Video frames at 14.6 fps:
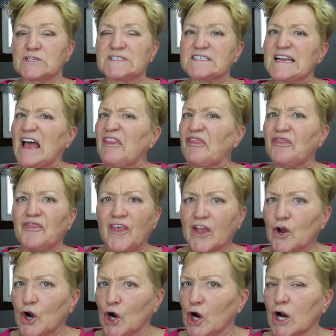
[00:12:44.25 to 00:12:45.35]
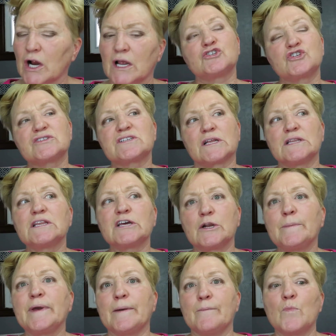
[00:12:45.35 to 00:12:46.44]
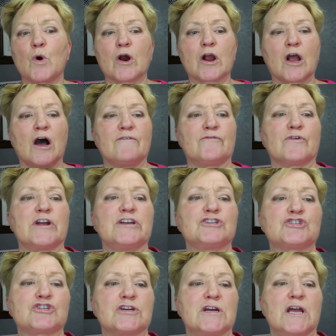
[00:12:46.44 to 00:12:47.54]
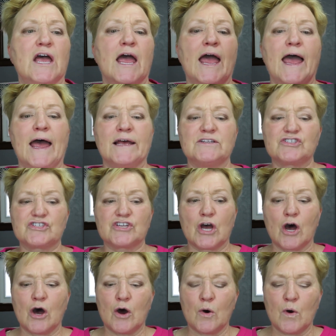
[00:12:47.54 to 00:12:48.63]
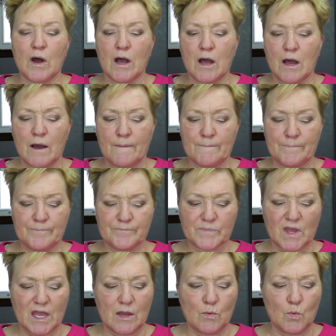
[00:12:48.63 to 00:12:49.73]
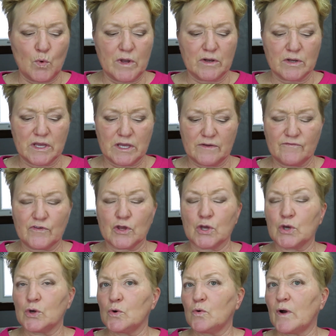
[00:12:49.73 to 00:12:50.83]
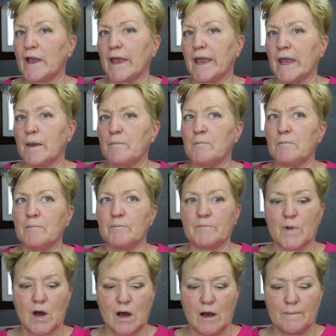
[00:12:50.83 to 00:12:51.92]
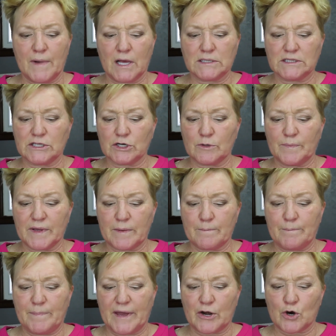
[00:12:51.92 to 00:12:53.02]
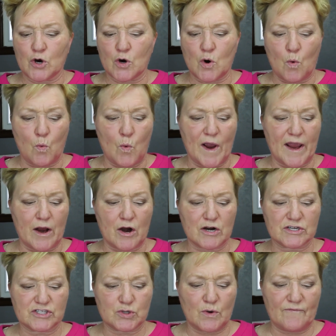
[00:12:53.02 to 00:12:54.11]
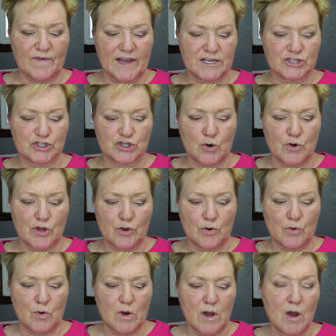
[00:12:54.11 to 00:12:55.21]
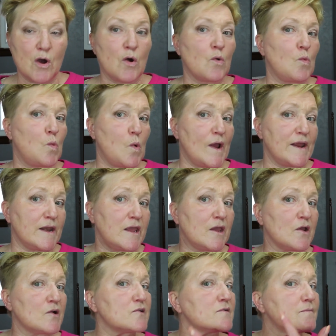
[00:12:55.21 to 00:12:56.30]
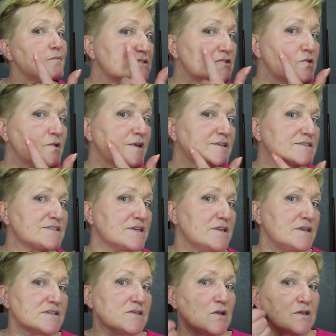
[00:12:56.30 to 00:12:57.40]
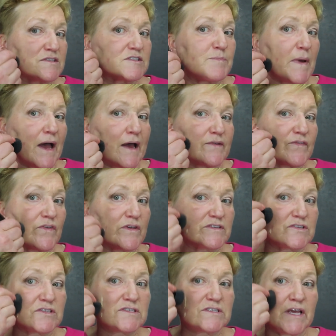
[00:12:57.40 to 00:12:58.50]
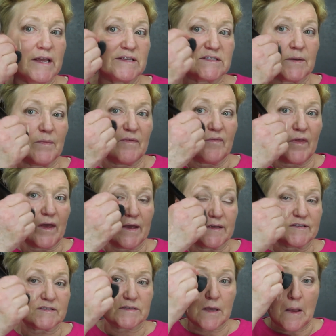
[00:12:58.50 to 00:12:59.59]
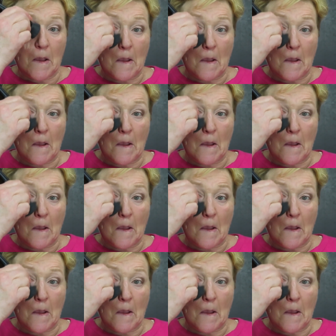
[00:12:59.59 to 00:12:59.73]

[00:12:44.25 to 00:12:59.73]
It's not thicker, it's just a little bit more coverage. And so it will give you a little bit better wear. So if I show you right here, so you can see these little spots. Let's just take some of this.